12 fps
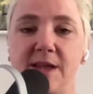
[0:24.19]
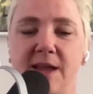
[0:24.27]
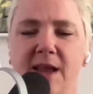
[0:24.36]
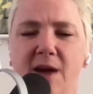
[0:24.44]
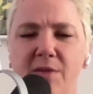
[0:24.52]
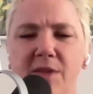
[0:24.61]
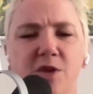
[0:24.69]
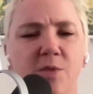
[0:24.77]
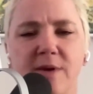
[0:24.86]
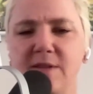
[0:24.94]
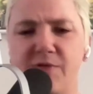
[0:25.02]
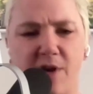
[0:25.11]
and how the
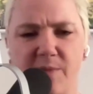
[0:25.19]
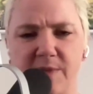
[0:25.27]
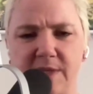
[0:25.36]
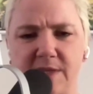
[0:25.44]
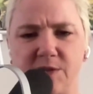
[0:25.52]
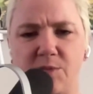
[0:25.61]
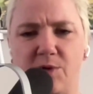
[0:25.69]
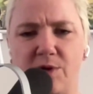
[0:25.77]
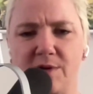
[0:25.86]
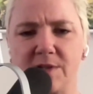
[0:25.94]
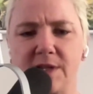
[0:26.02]
U.S. pharma system works,